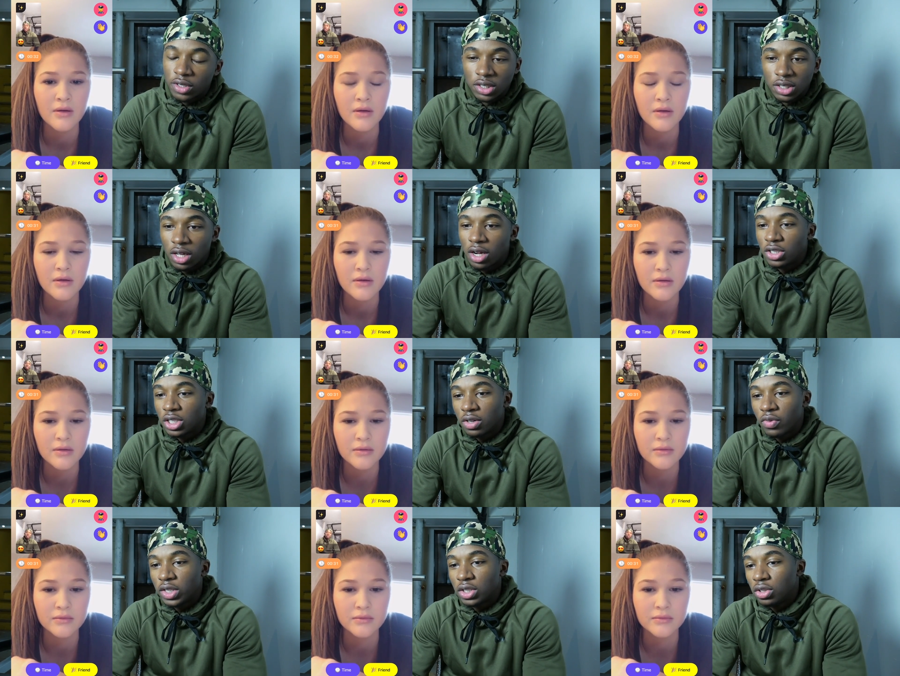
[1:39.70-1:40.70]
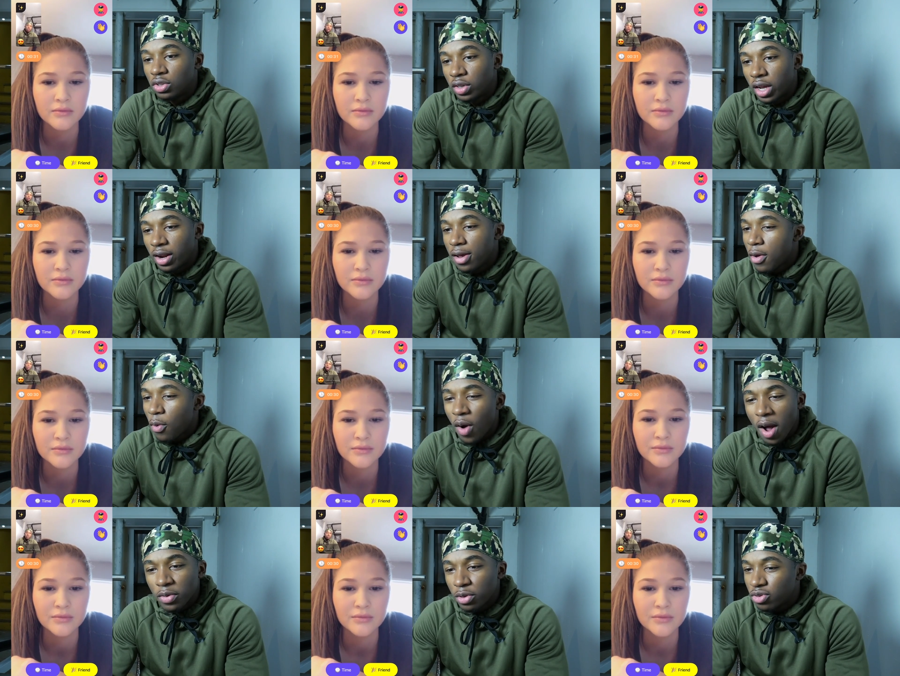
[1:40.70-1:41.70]
Speaker 1: to see our generation doing that.
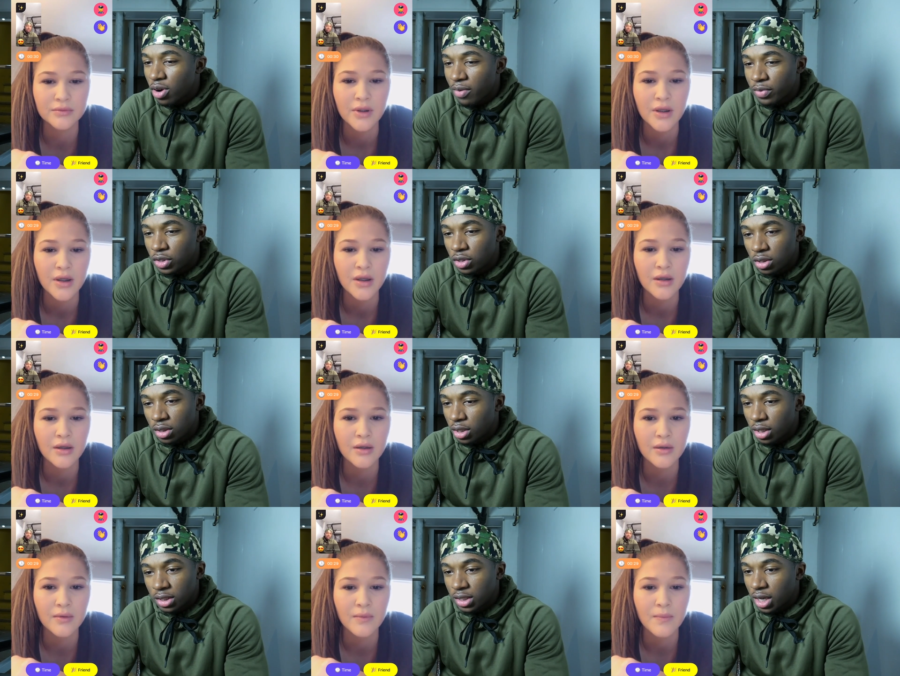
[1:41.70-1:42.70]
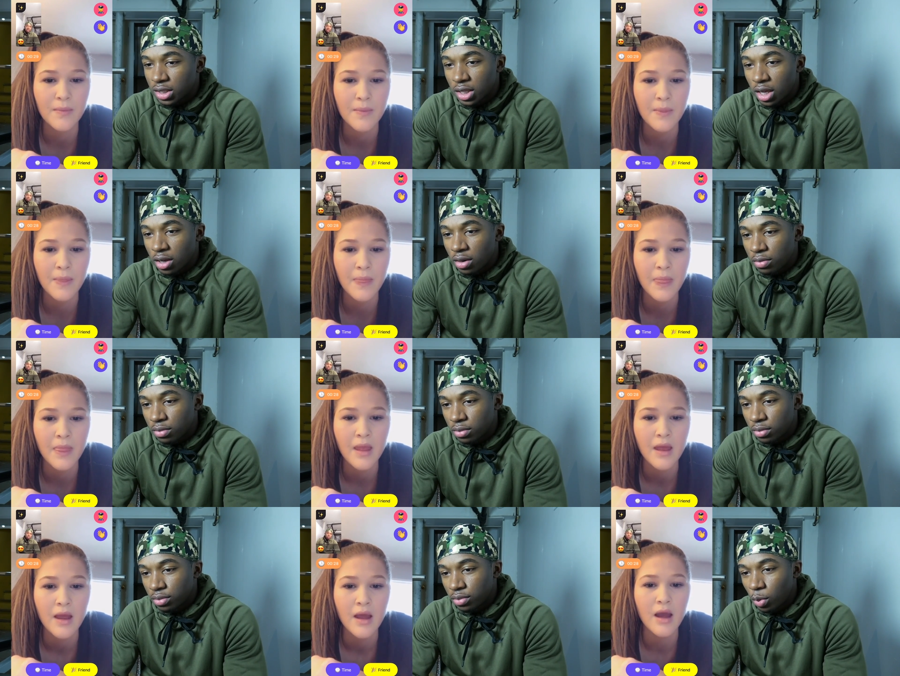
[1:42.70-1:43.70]
Why were you driving intoxicated?
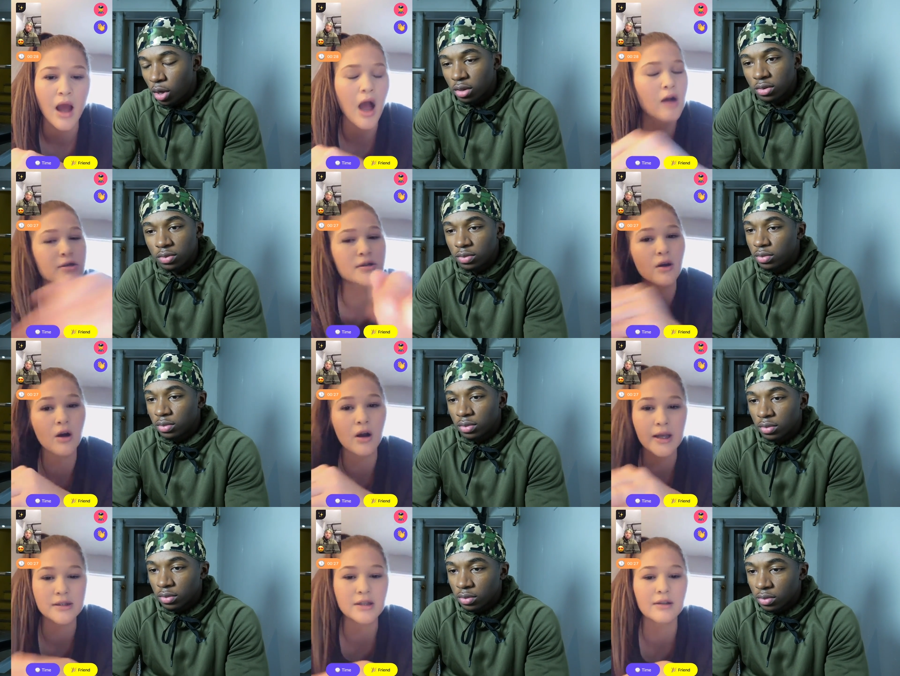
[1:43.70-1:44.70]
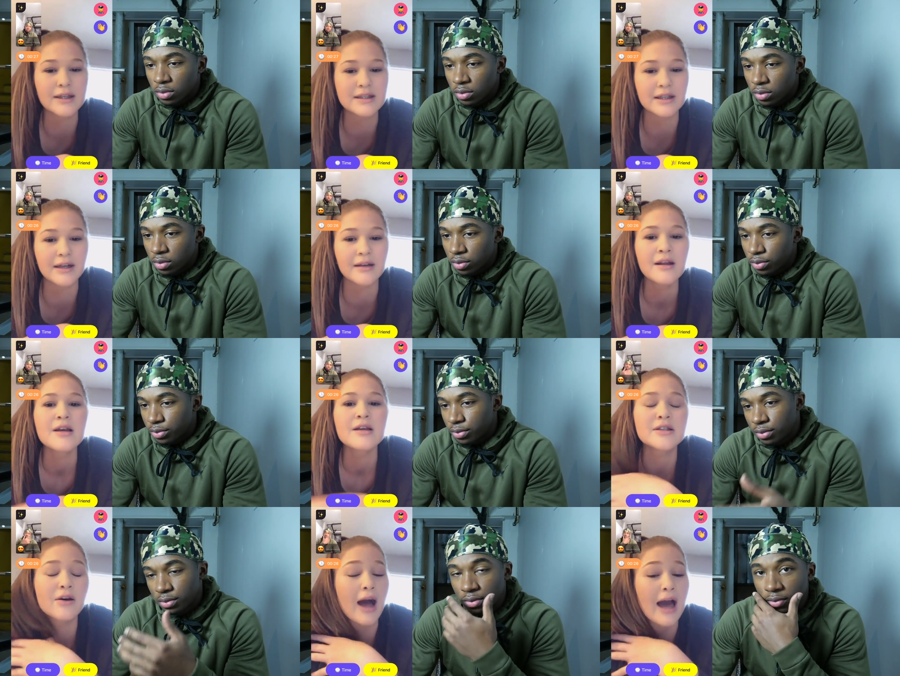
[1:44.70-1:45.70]
Well, okay, so, okay, so listen.
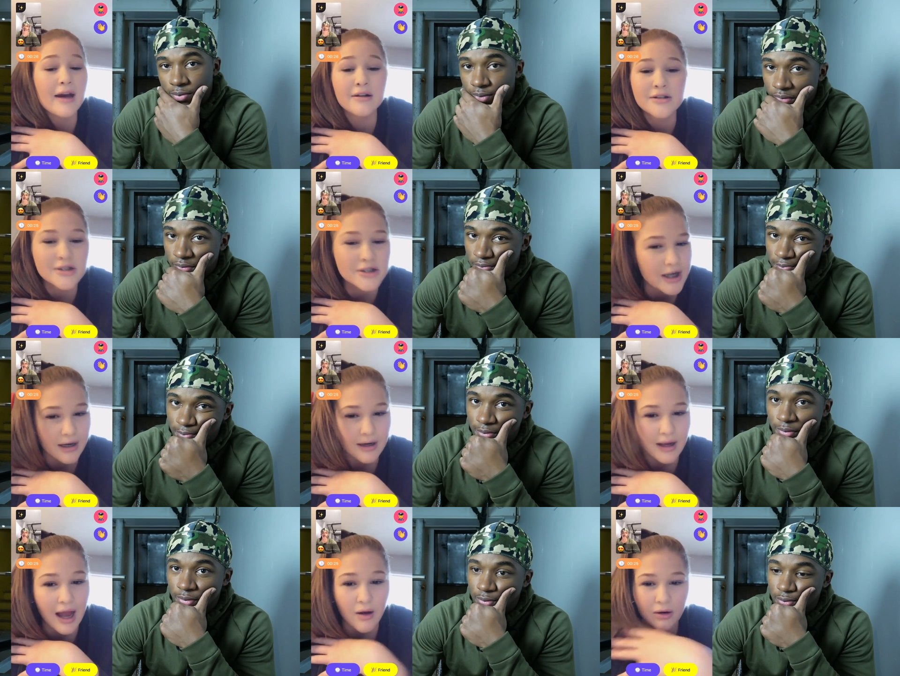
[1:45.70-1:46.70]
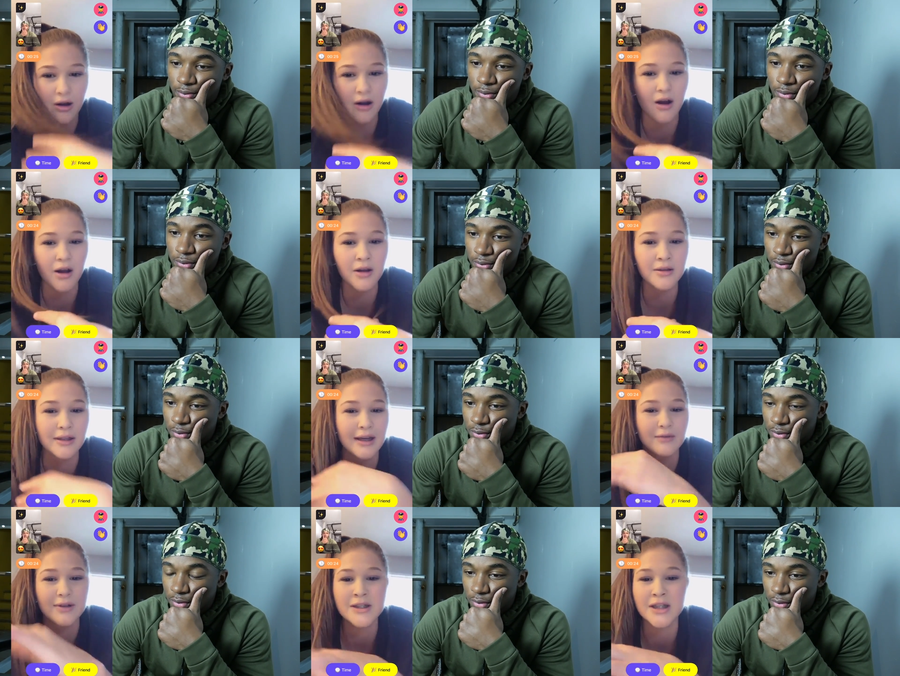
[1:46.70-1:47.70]
Speaker 2: So I don't drink alcohol,
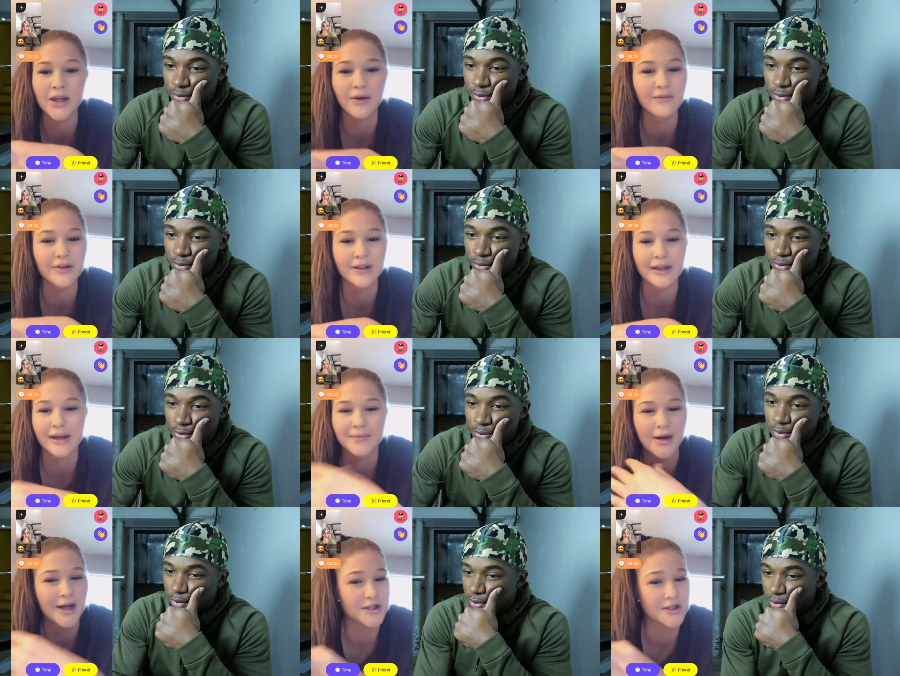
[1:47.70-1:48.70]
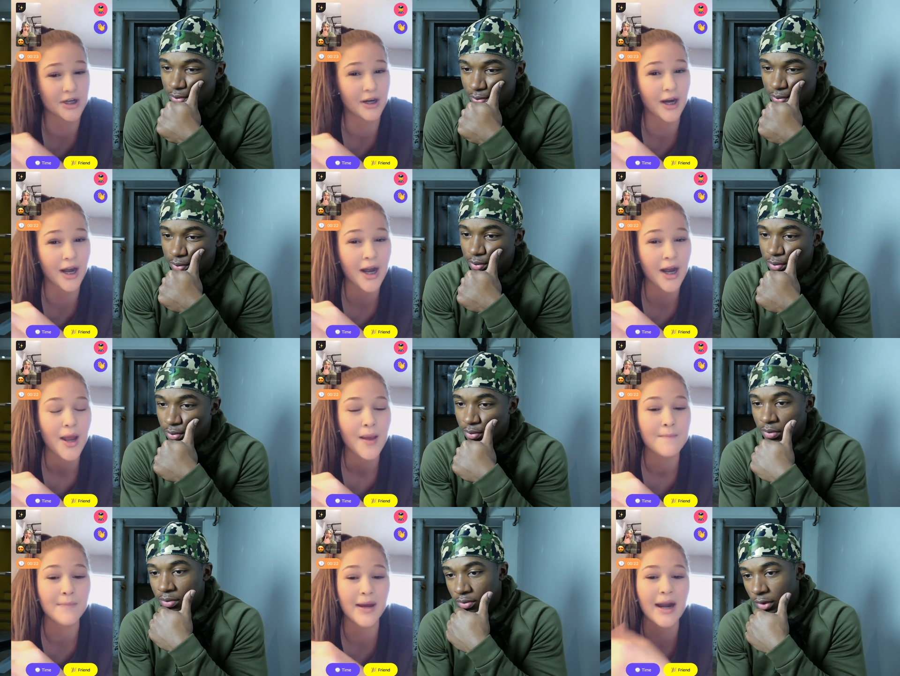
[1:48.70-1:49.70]
like whatsoever. Like I'm not a drinker,
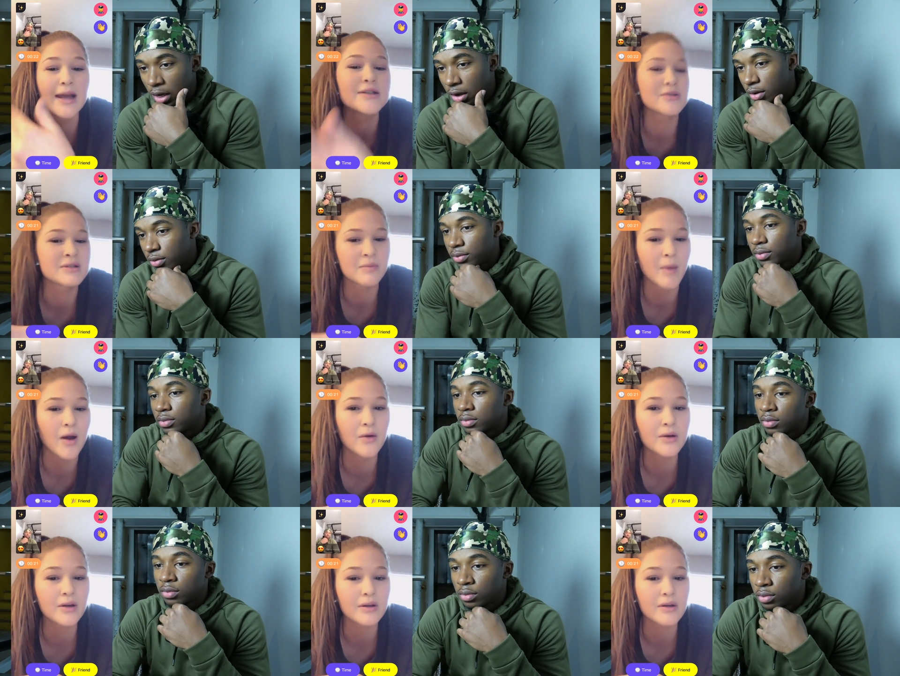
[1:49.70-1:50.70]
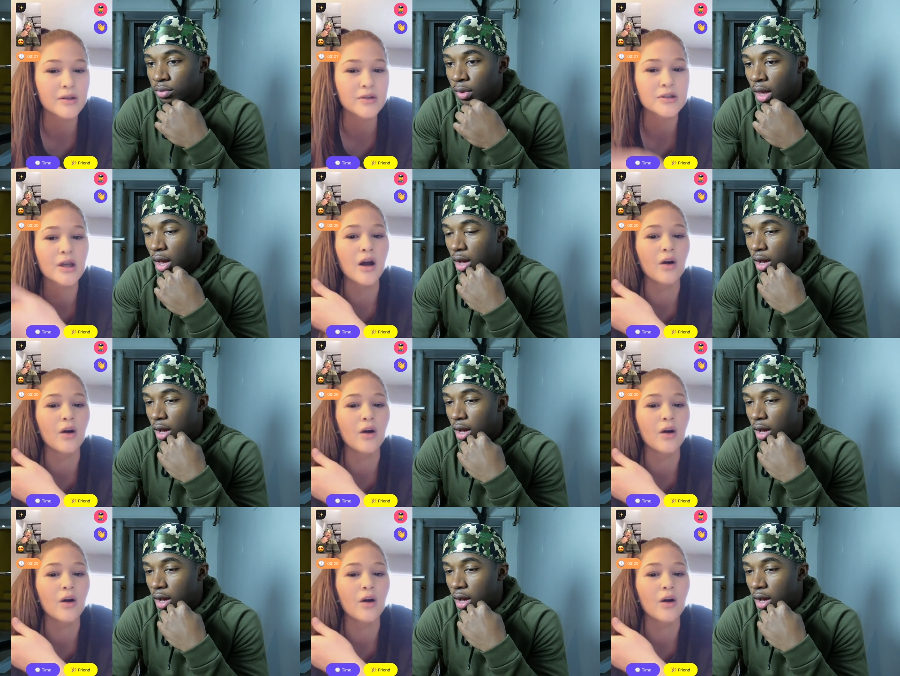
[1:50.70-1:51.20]
but
Speaker 1: uh-huh. I
Speaker 2: do smoke. So